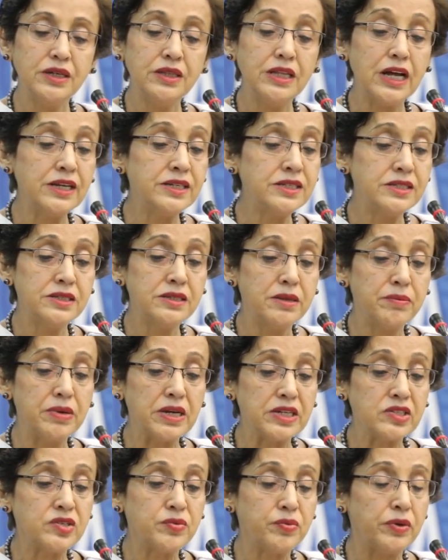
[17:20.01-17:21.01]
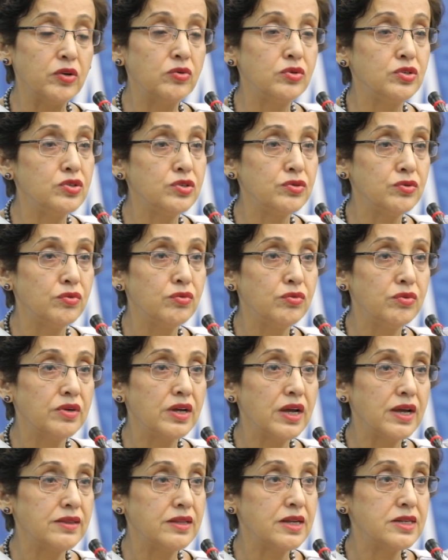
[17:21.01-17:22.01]
That is the best we could do,
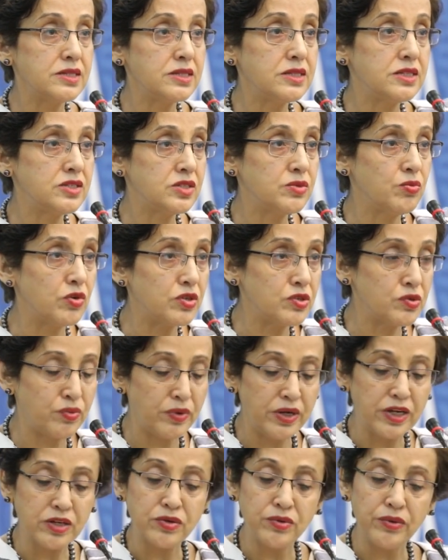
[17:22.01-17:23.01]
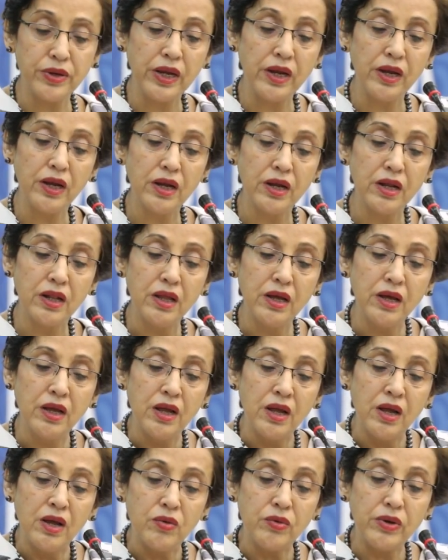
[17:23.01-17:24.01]
and that's what we are doing.
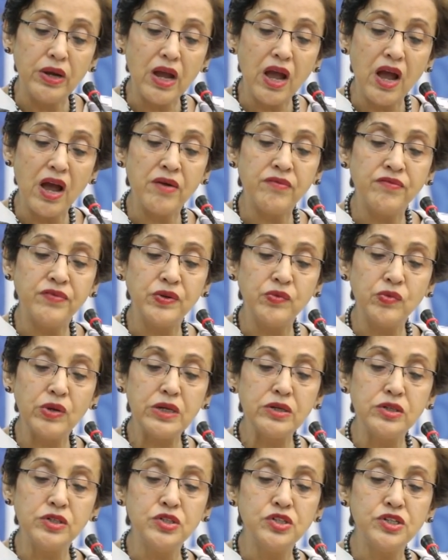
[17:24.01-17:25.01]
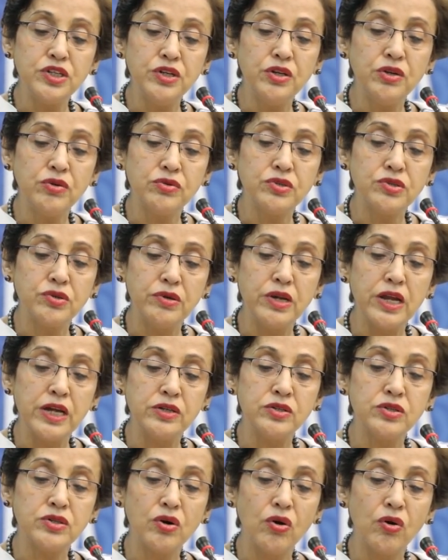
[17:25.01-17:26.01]
We have and will continue to
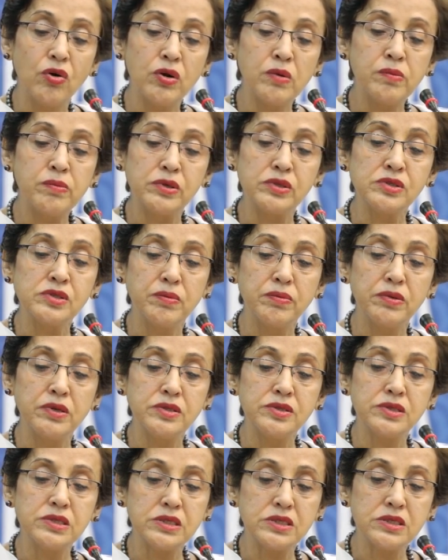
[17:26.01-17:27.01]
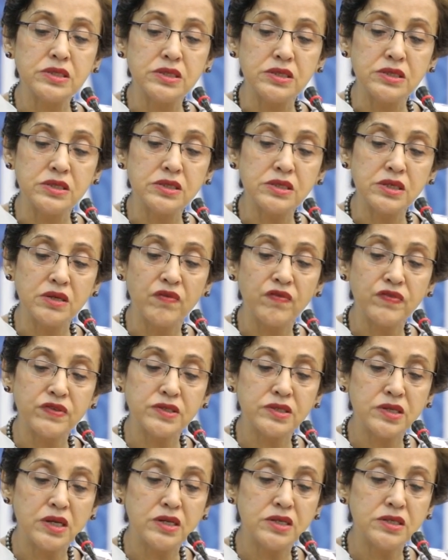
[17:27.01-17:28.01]
lend all possible assistance in
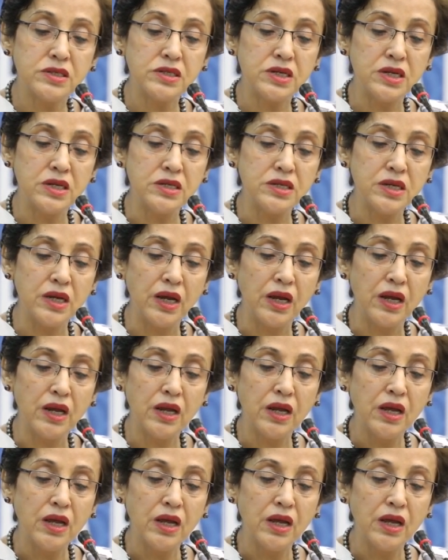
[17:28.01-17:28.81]
facilitating